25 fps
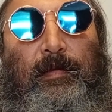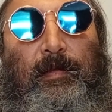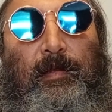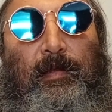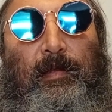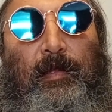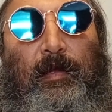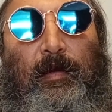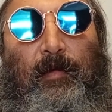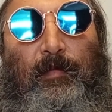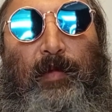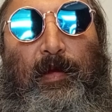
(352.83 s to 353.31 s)

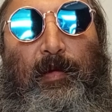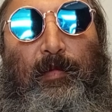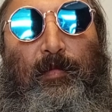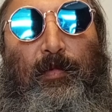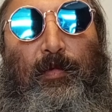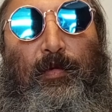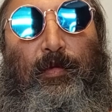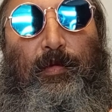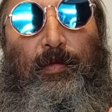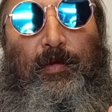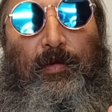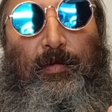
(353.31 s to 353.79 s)
little bit
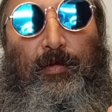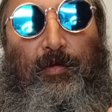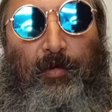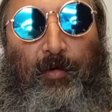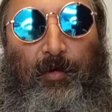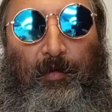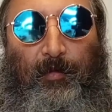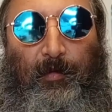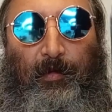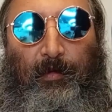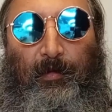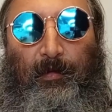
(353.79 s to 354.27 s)
more than
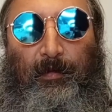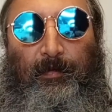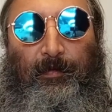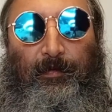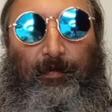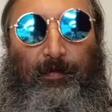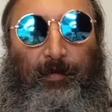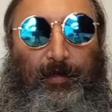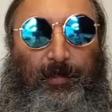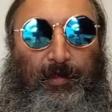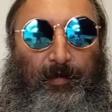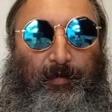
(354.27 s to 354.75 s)
normal
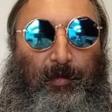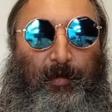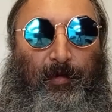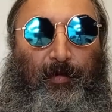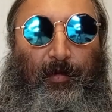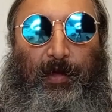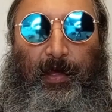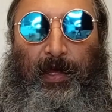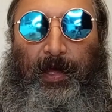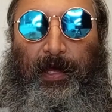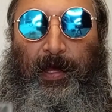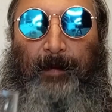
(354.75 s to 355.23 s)
for a
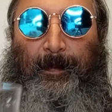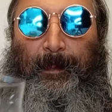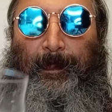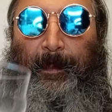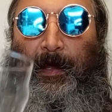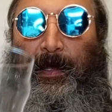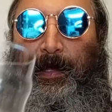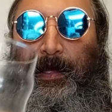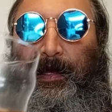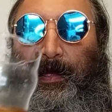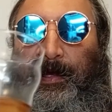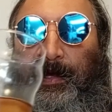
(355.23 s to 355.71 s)
small
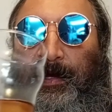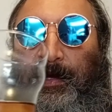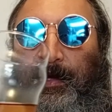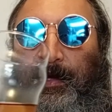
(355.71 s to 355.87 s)
can.